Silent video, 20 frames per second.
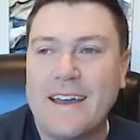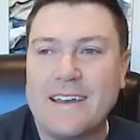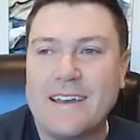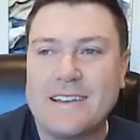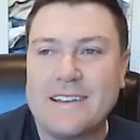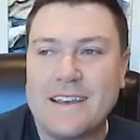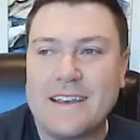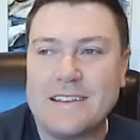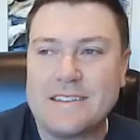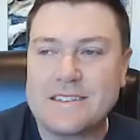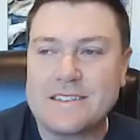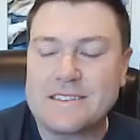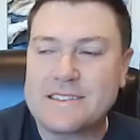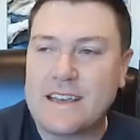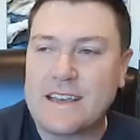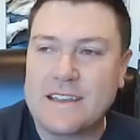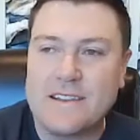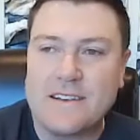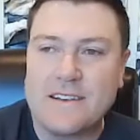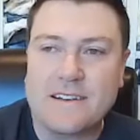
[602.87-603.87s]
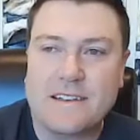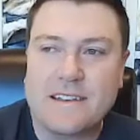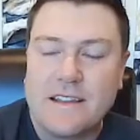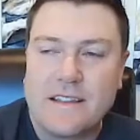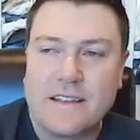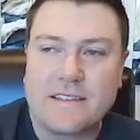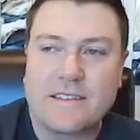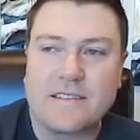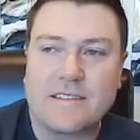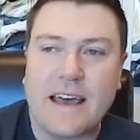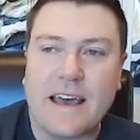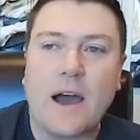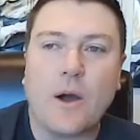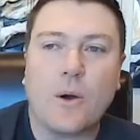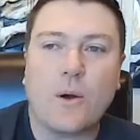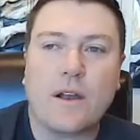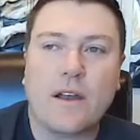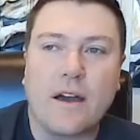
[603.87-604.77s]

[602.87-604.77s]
and, and just say, look, this is our